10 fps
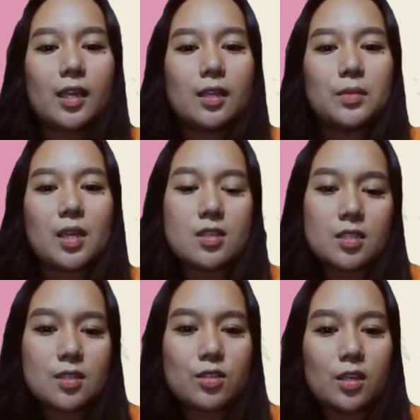I'm
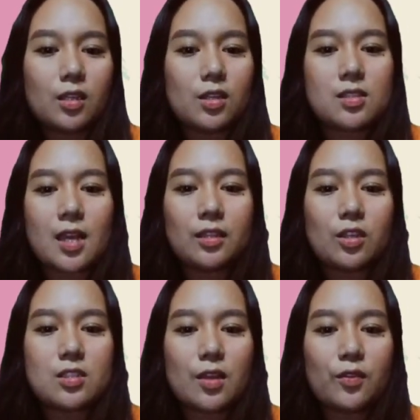Casey Joy de los
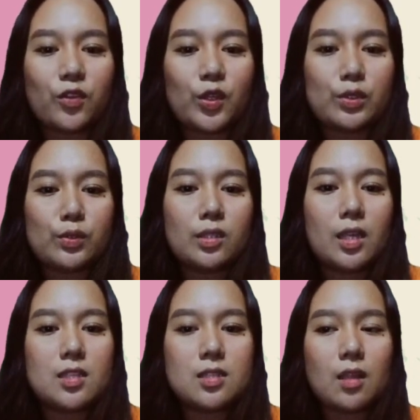Santos, and for
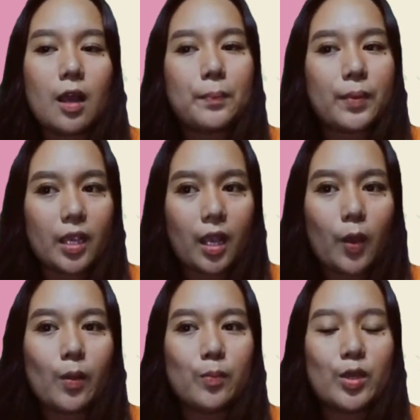today's topic,
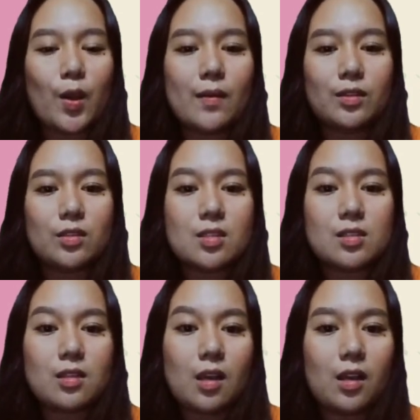I will be going to
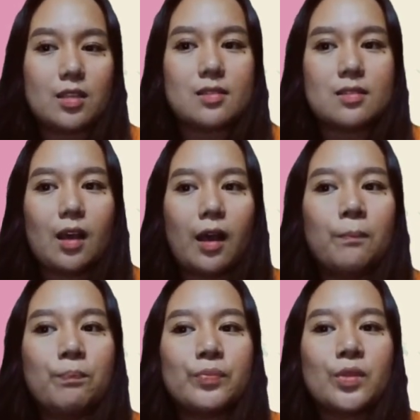discuss the
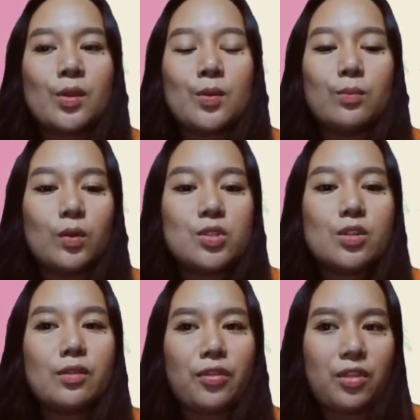
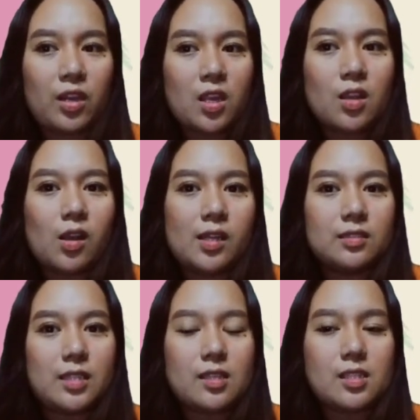Module 3
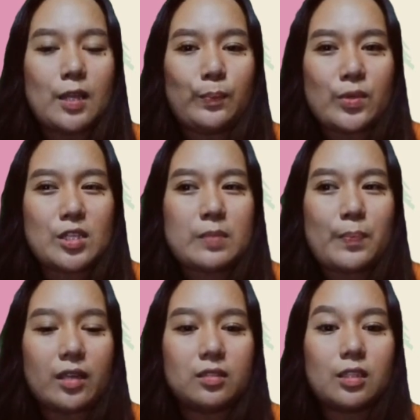Context and
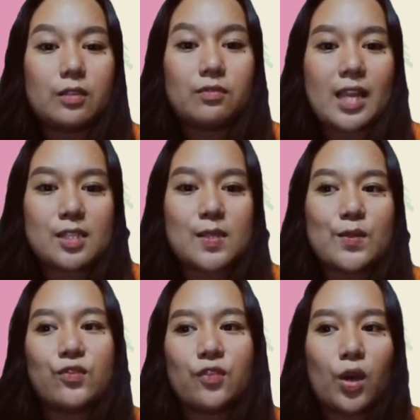Perspective
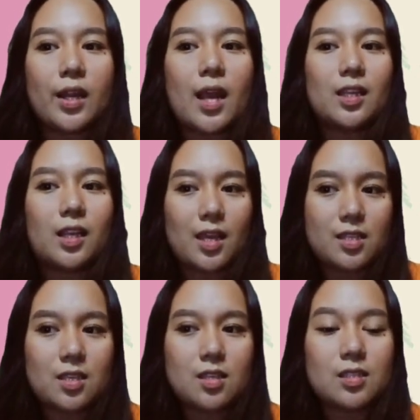Lesson 4
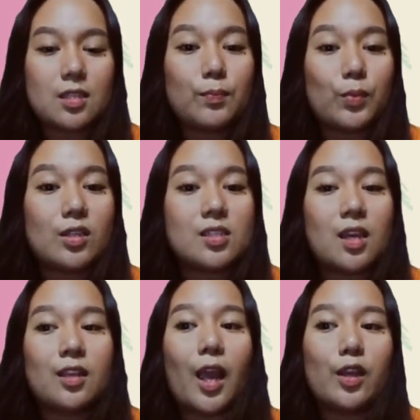Analyzing Symbols
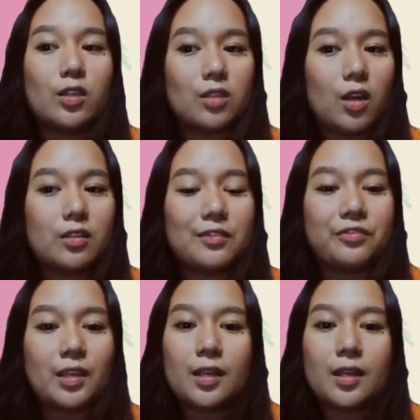and Iconographic